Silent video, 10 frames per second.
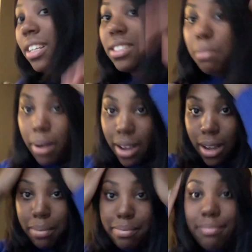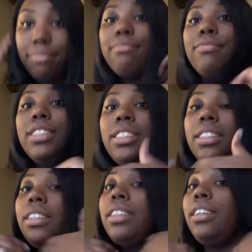it's a bob.
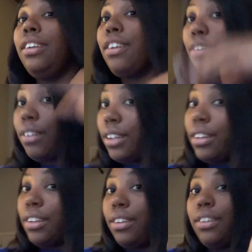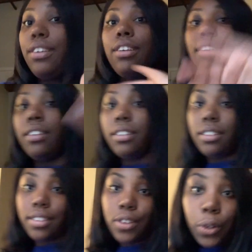Your girl look good.
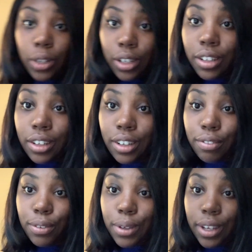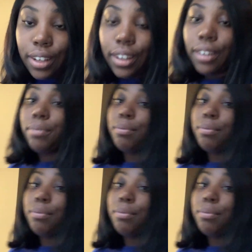You'll look good if you get it,